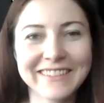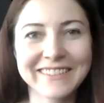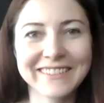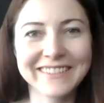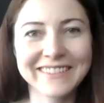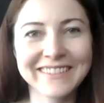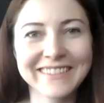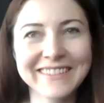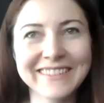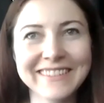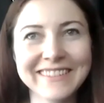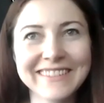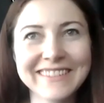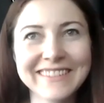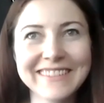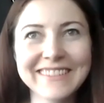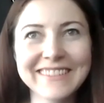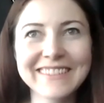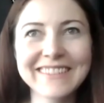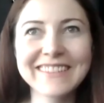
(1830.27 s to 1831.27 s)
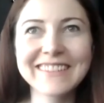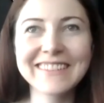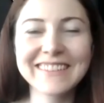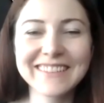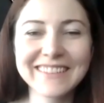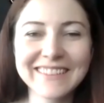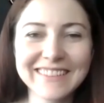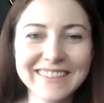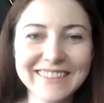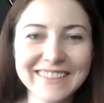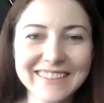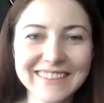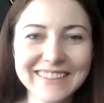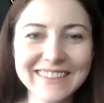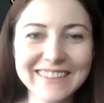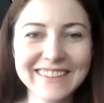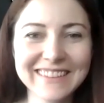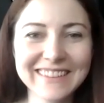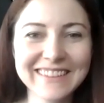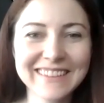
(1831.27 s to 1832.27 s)

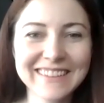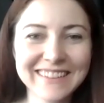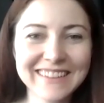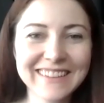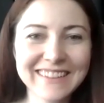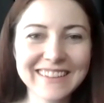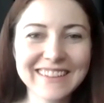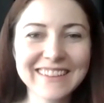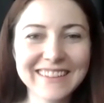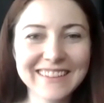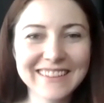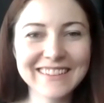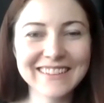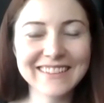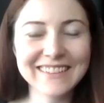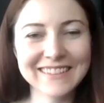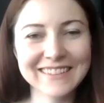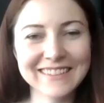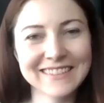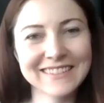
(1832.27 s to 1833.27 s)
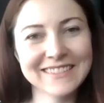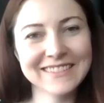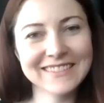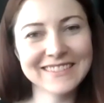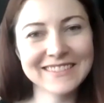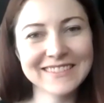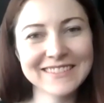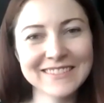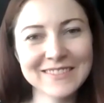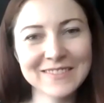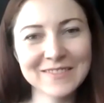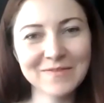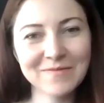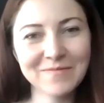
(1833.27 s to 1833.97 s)
No words are spoken by the person on screen.